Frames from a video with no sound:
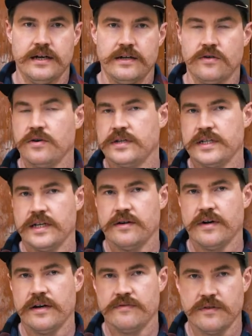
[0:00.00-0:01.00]
in order to get it
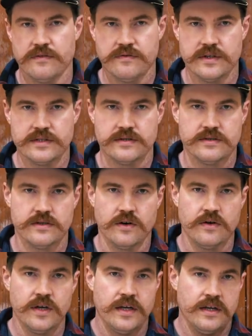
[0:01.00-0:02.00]
ready for the freezer.
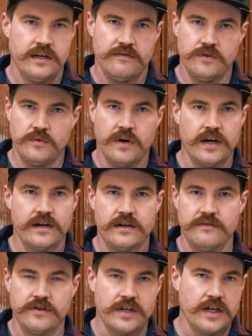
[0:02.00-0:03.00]
So if
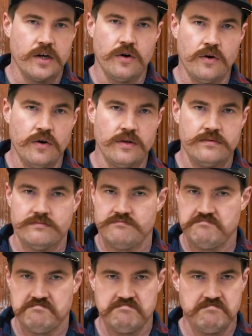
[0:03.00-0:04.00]
you're getting a whole,
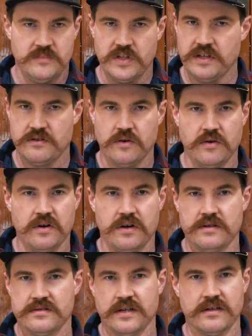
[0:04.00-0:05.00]
you get the whole
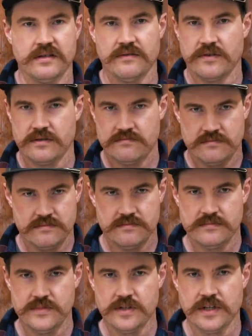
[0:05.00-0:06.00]
heart, tongue, liver,
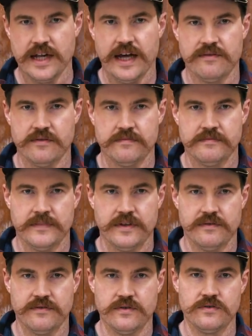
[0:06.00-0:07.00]
you can have them.
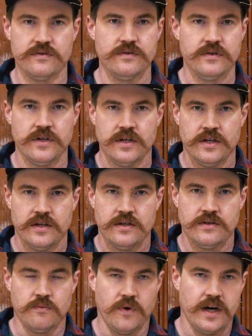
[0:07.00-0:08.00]
If
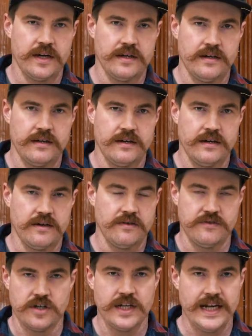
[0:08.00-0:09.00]
you want, or
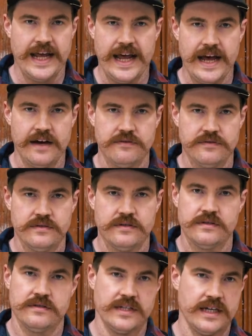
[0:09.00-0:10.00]
if you're getting a half,
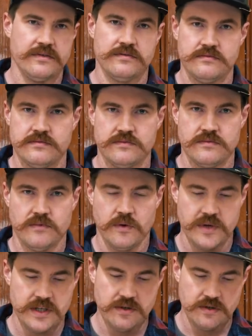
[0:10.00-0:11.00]
then what
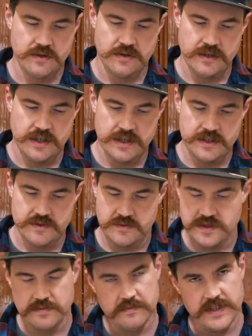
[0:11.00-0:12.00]
we do is we
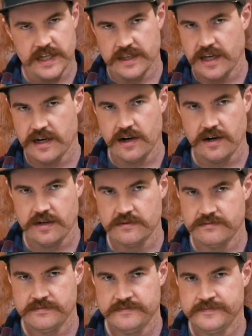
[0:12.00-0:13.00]
take that heart,
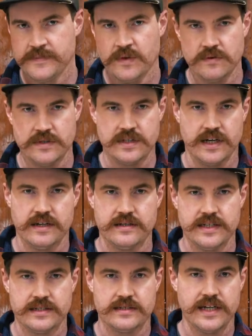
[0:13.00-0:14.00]
we
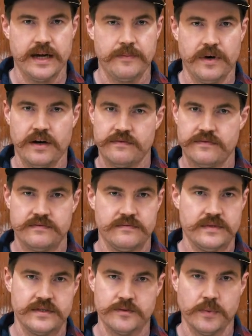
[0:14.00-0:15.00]
take the top off,
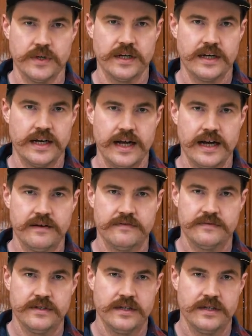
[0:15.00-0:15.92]
split it in half,